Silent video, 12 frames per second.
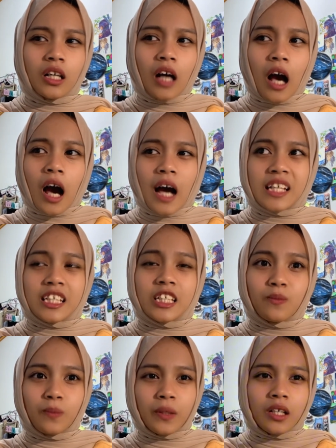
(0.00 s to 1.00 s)
I
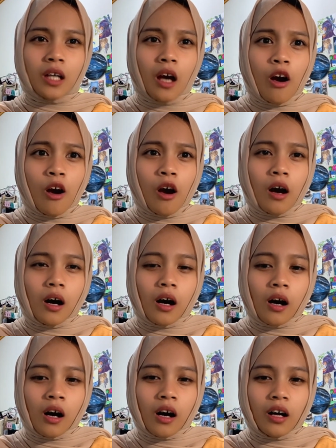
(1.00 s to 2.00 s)
speak
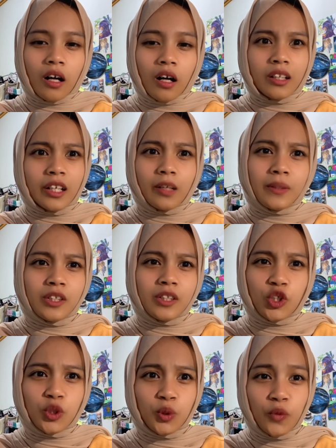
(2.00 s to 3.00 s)
a little bit
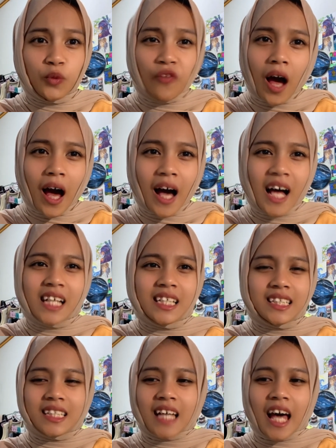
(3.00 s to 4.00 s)
too
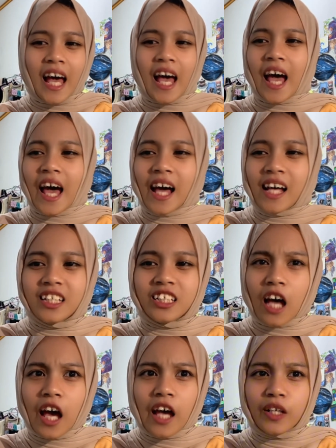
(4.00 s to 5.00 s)
fast and
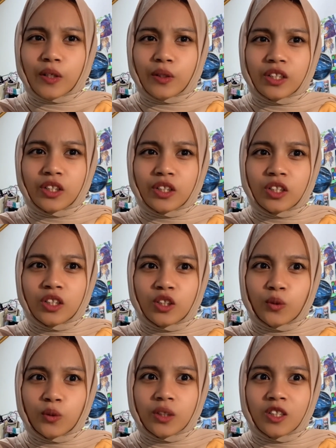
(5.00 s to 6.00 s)
I couldn't
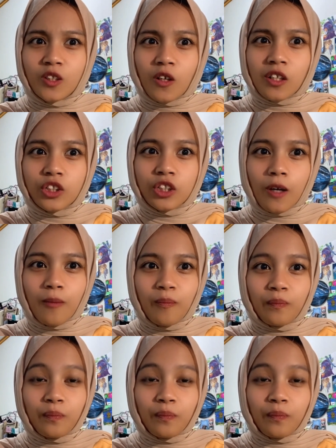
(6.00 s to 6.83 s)
do it non-stop.